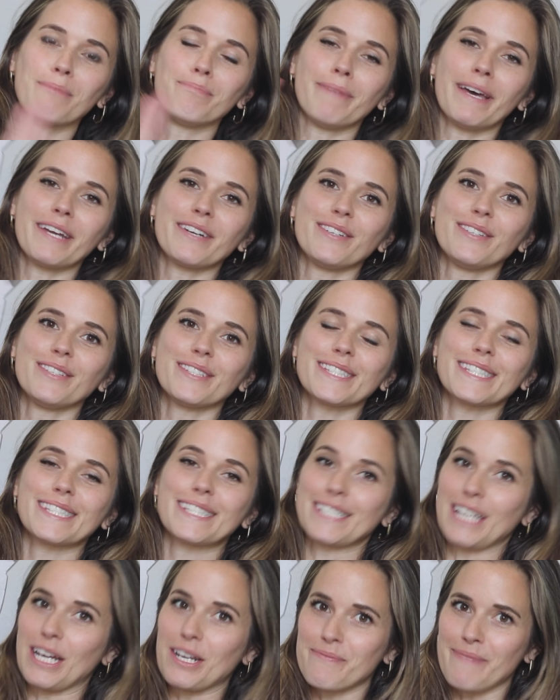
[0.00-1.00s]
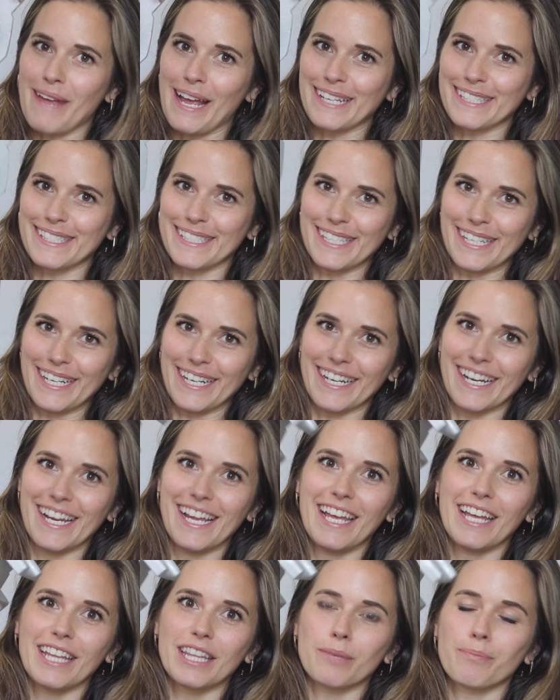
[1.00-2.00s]
metal stud master.
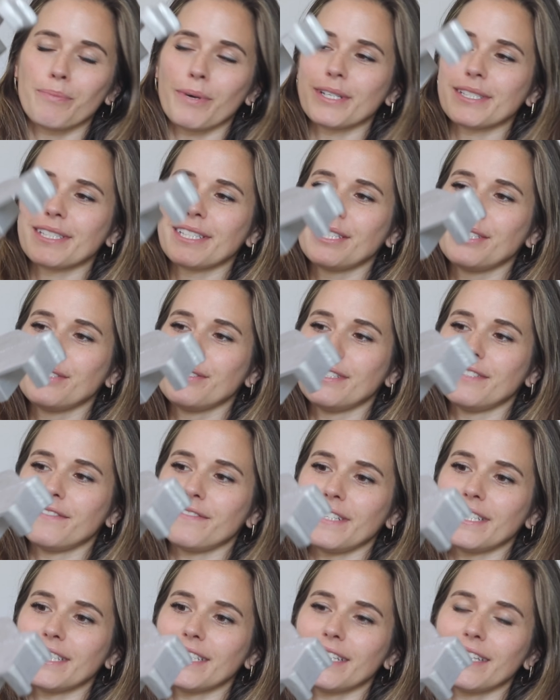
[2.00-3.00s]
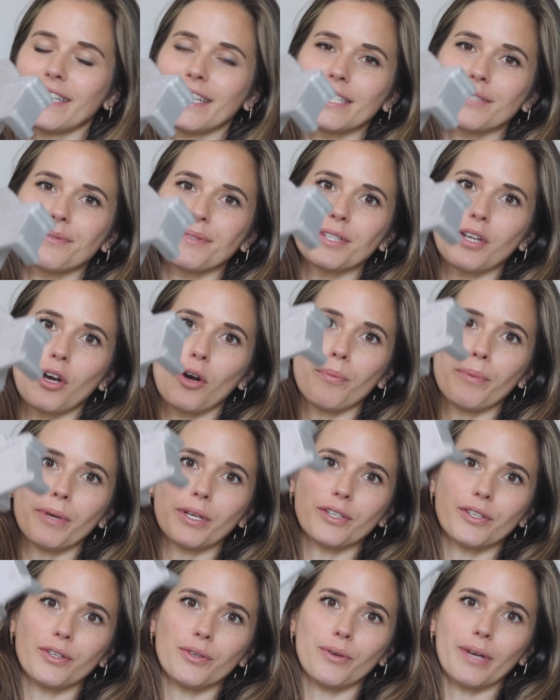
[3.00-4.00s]
The person who invented this was
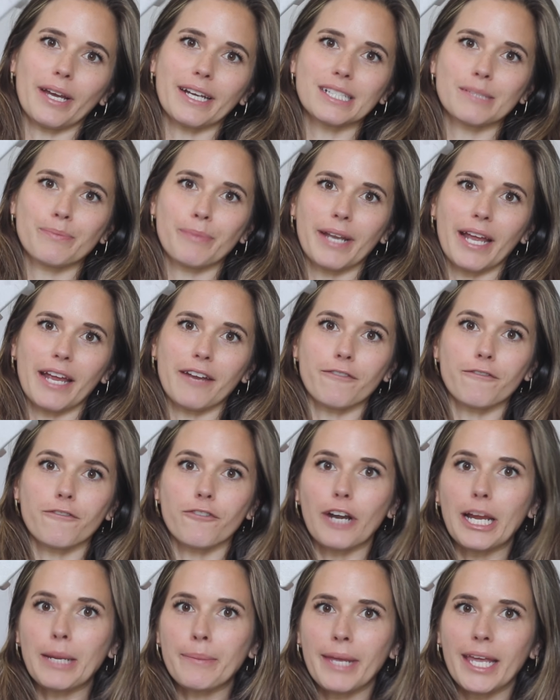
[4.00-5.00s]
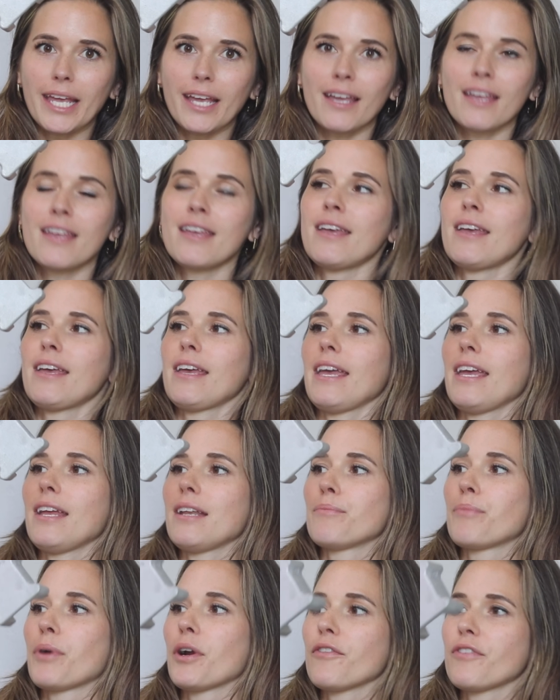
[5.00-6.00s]
hoping to expedite framing.
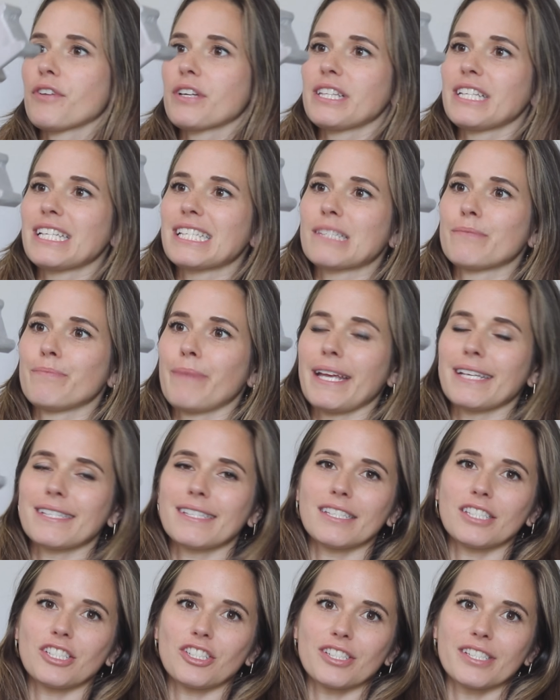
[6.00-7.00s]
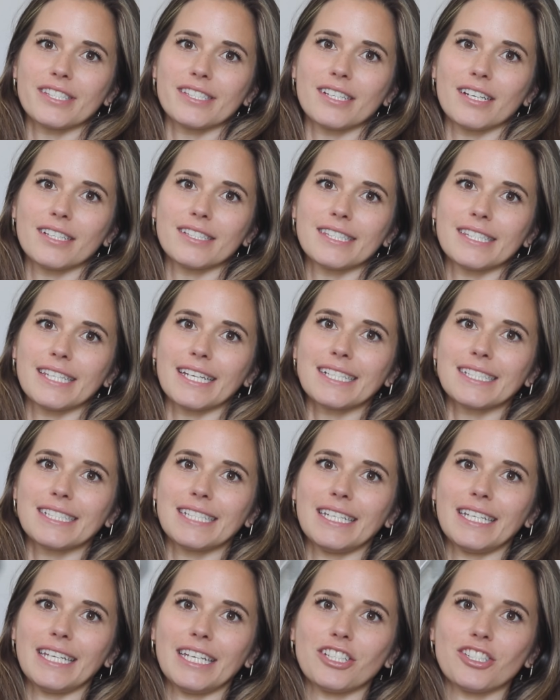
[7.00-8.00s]
It perfectly spaces your stud
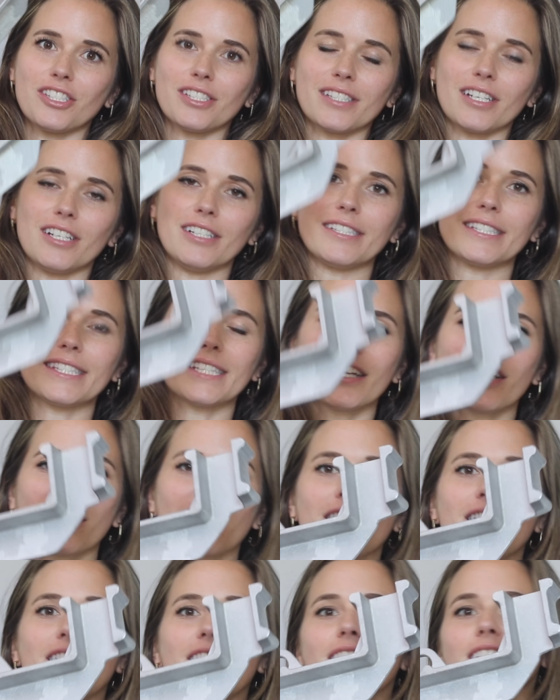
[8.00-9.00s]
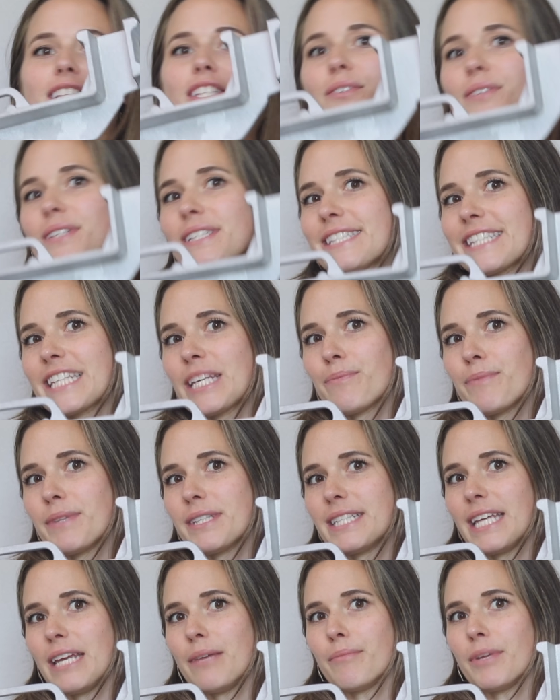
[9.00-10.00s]
16 inches on center so you can skip the
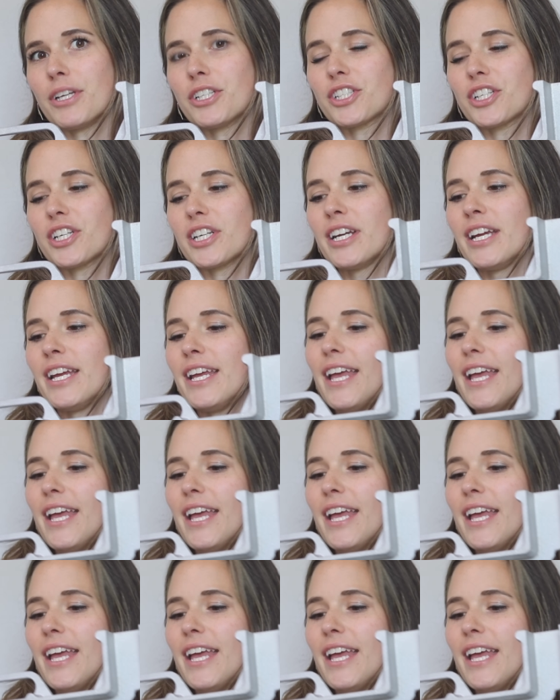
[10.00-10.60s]
tape measure